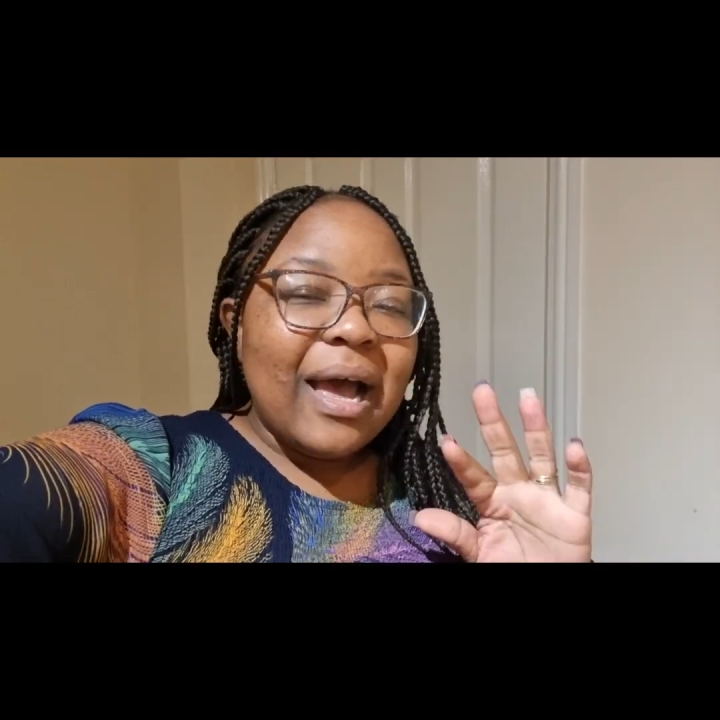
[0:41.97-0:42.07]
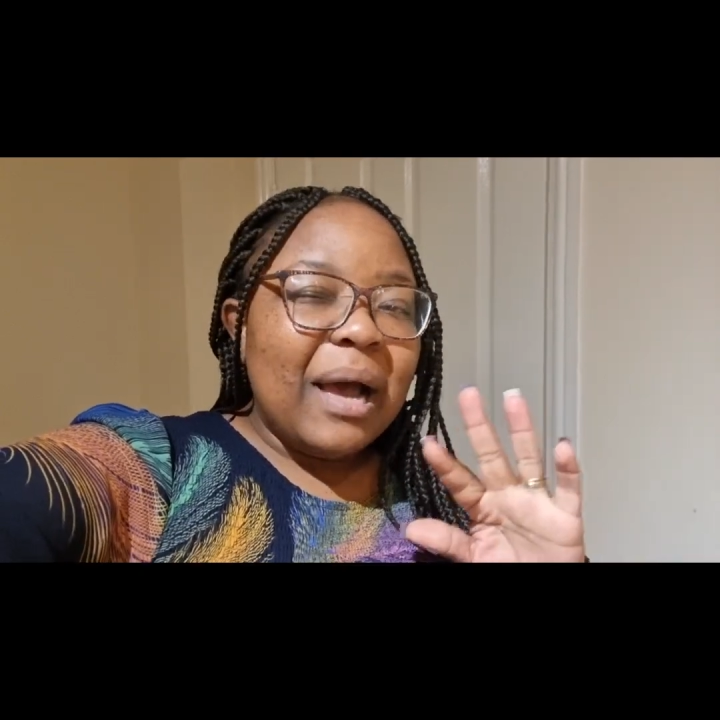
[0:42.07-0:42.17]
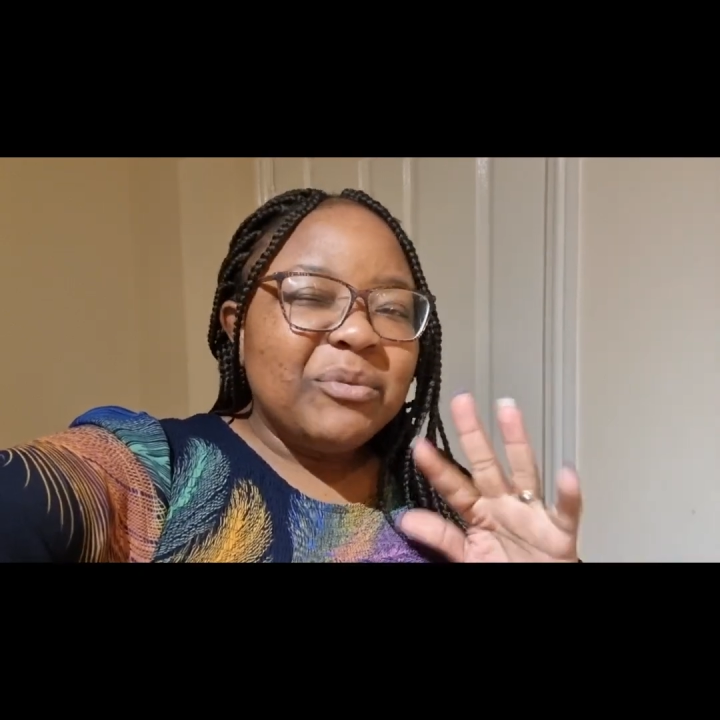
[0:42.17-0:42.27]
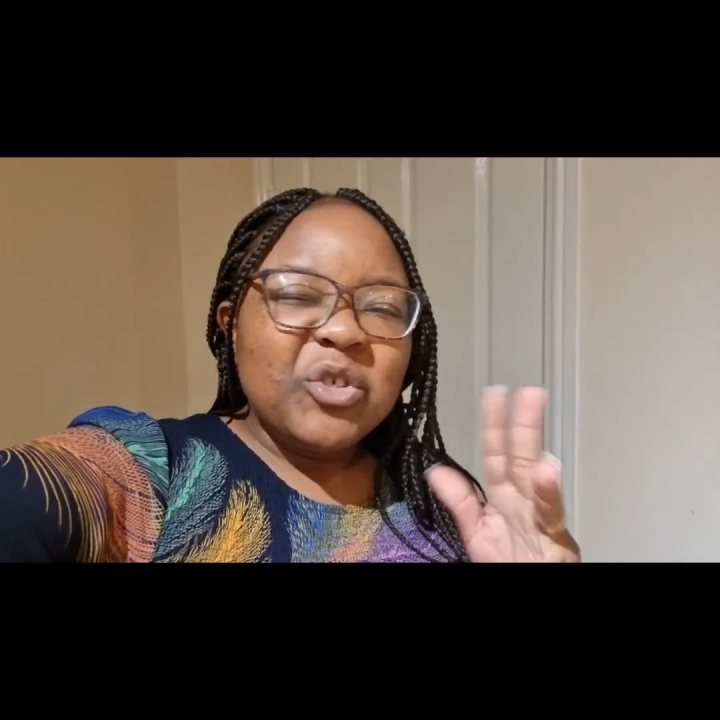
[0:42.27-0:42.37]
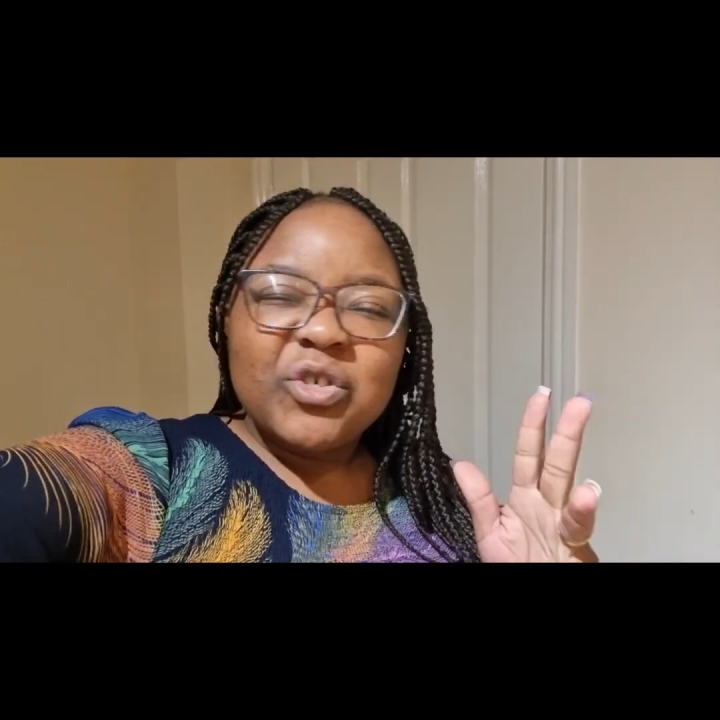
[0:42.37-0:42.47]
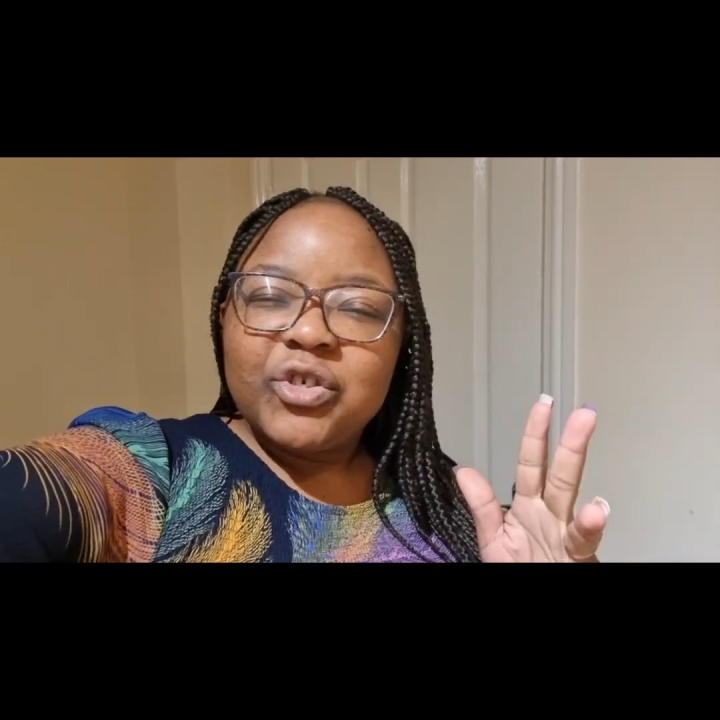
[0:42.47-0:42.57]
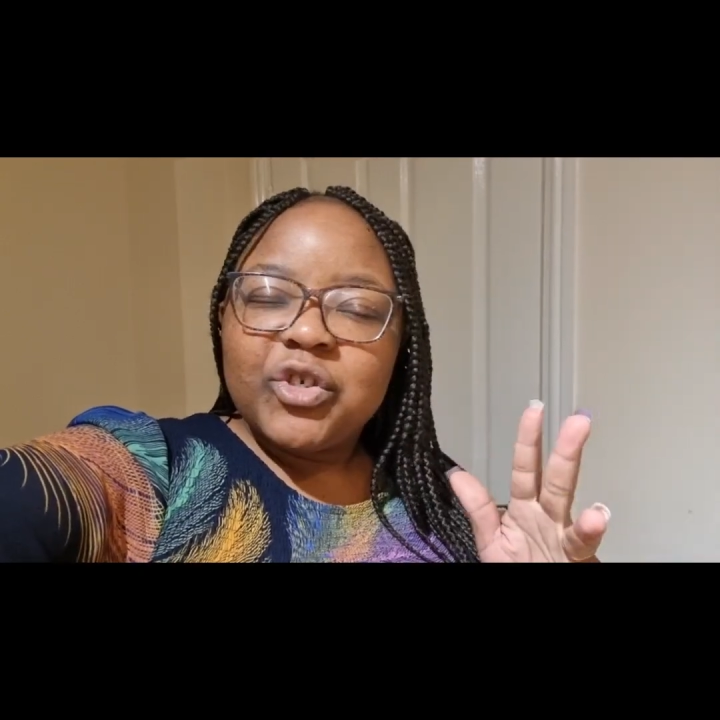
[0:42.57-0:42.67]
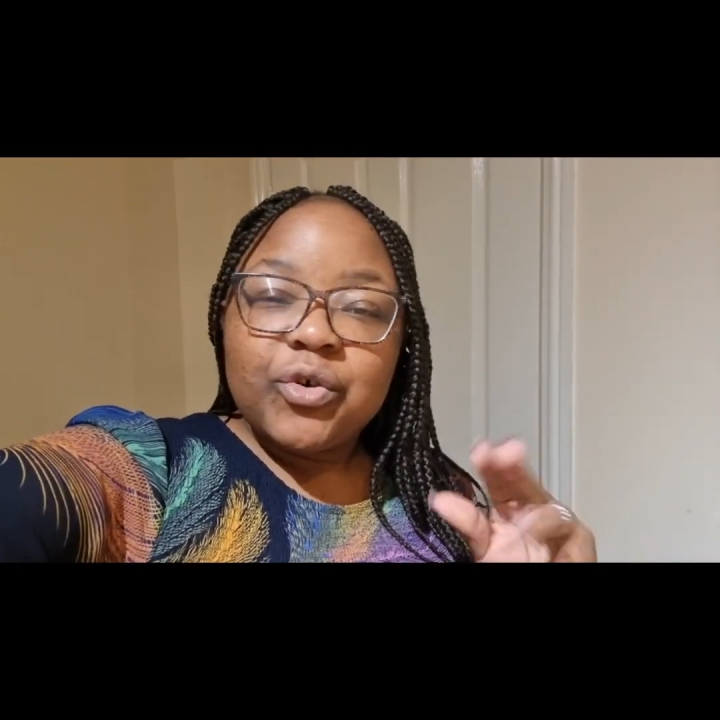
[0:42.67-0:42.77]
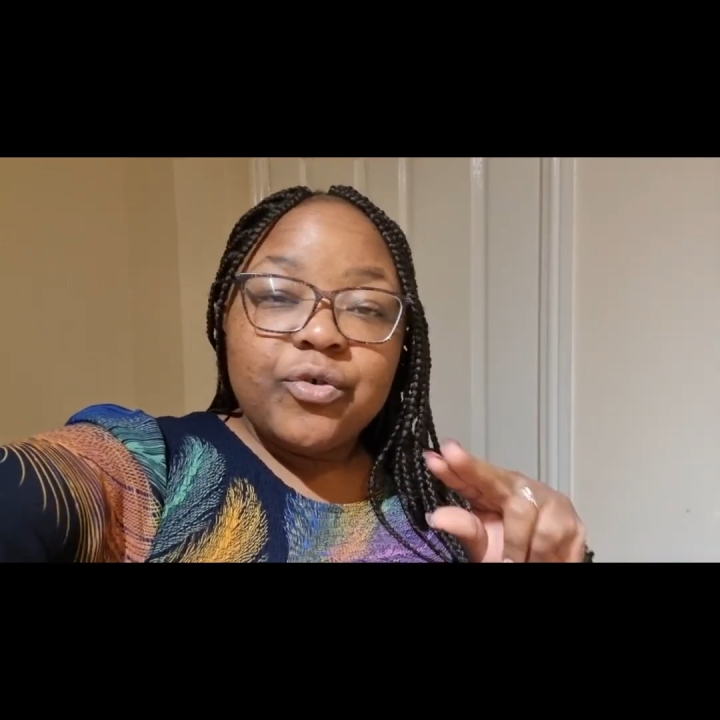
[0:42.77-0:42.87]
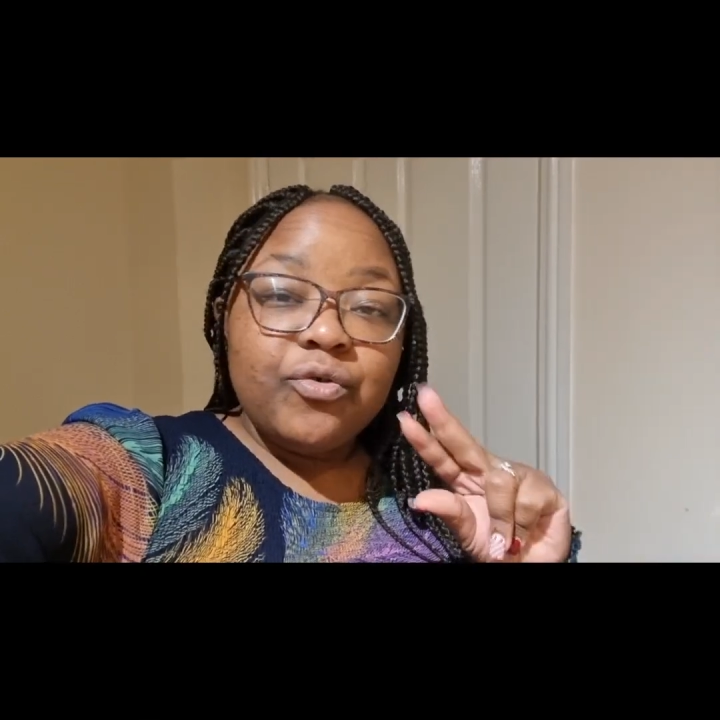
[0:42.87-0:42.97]
I'm just going to
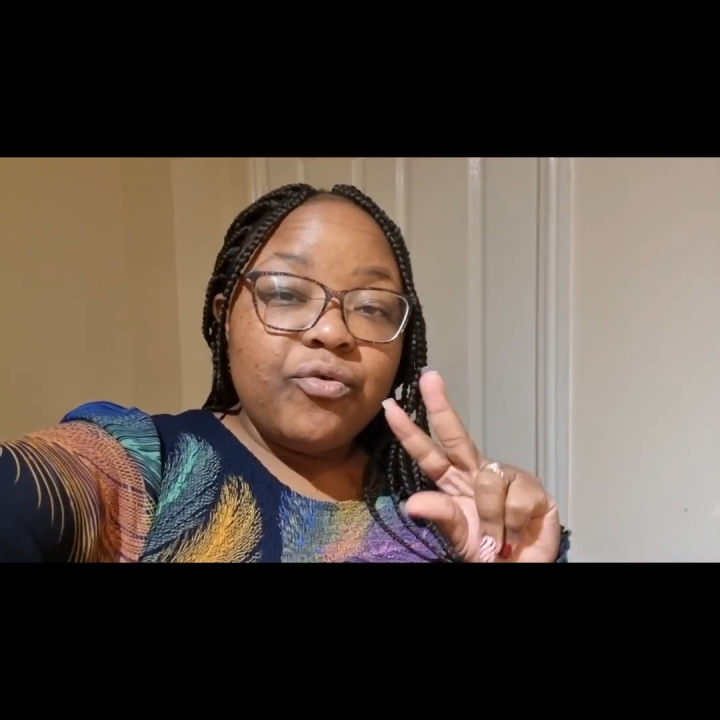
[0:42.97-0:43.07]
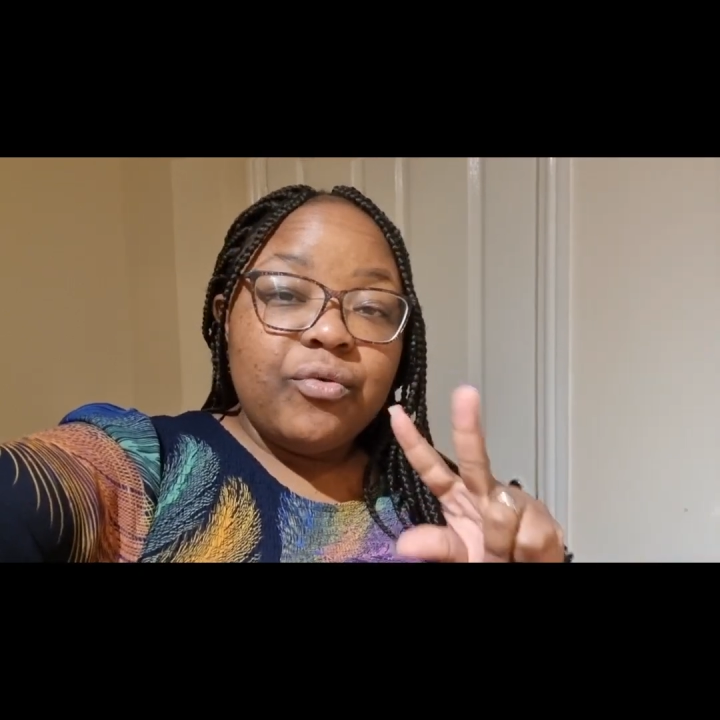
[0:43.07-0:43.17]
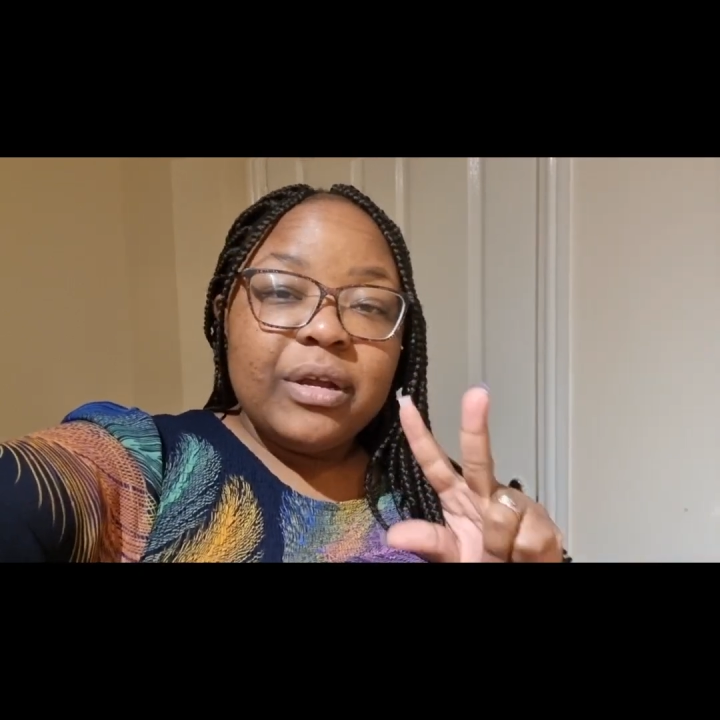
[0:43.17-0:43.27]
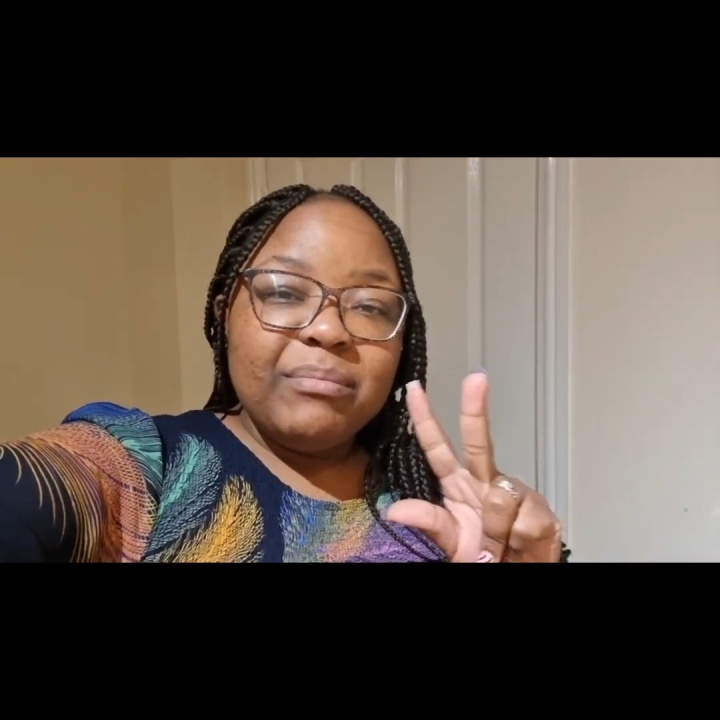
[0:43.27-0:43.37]
show you three